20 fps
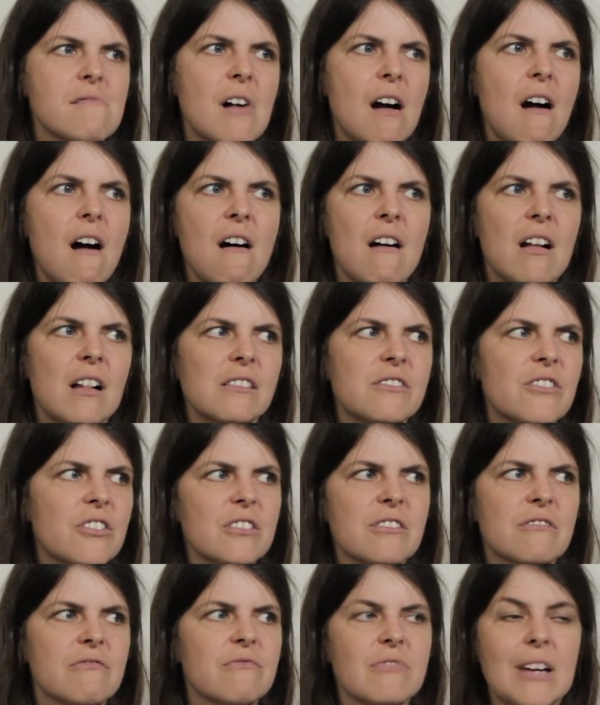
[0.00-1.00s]
oh, I'll
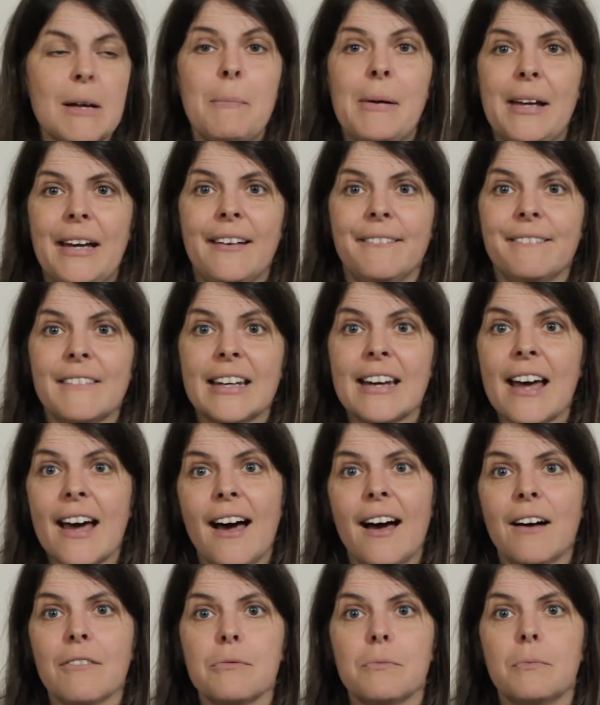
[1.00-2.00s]
just rip it and then
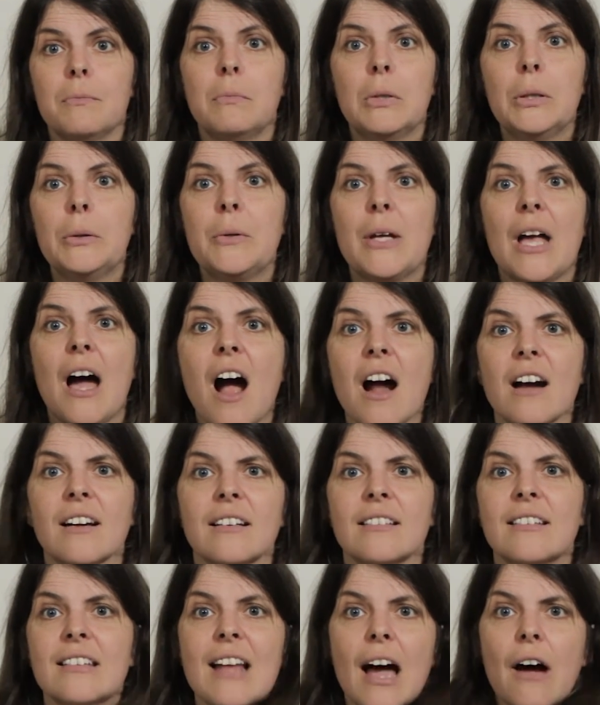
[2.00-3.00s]
I have blue yarn,
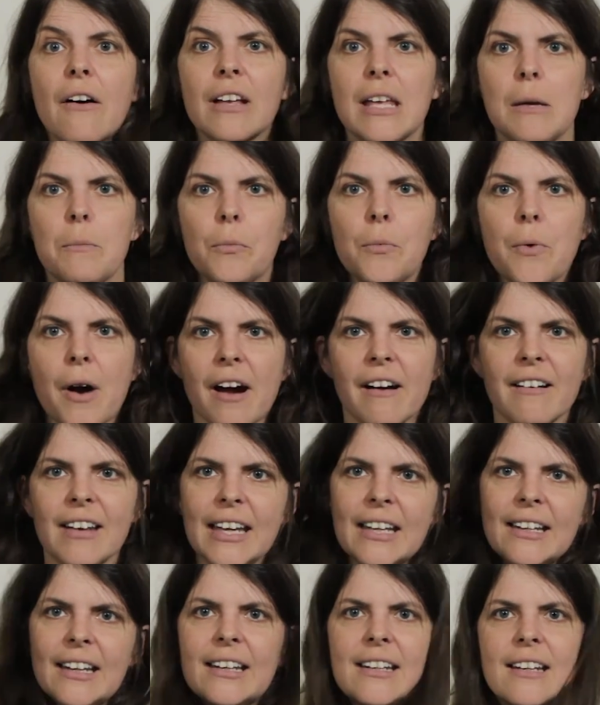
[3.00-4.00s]
and now I keep wearing
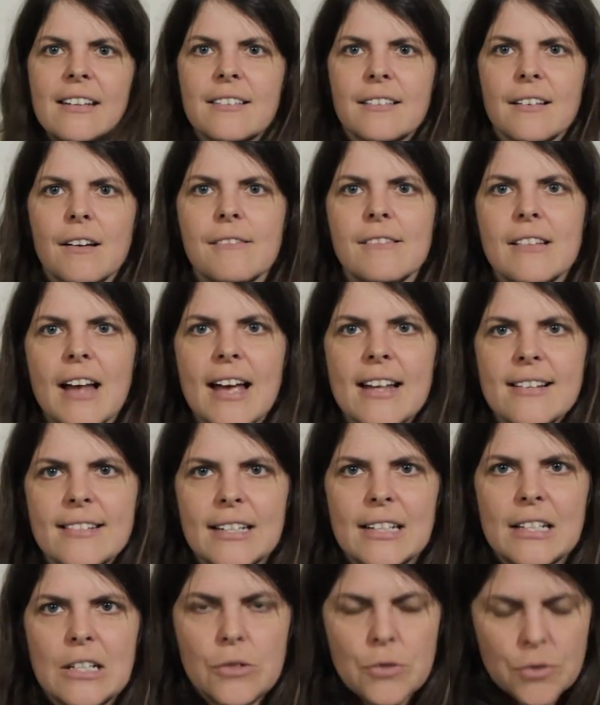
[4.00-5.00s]
it and it's so nice
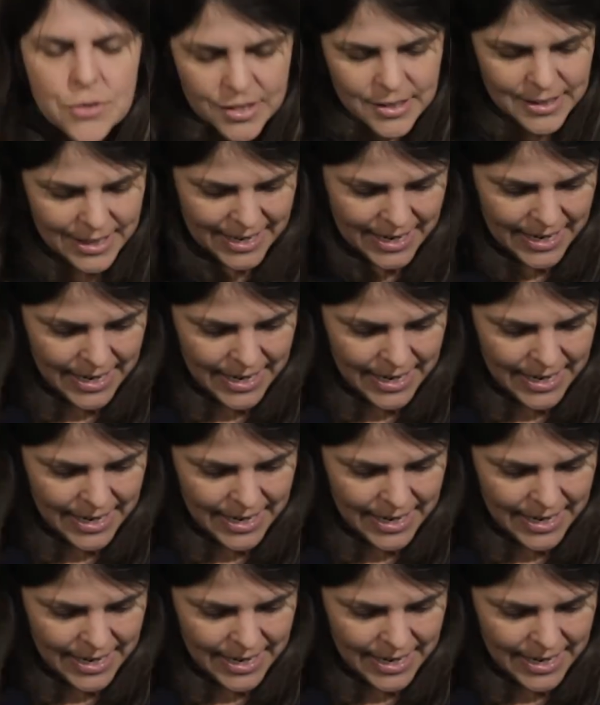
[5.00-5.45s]
and loose.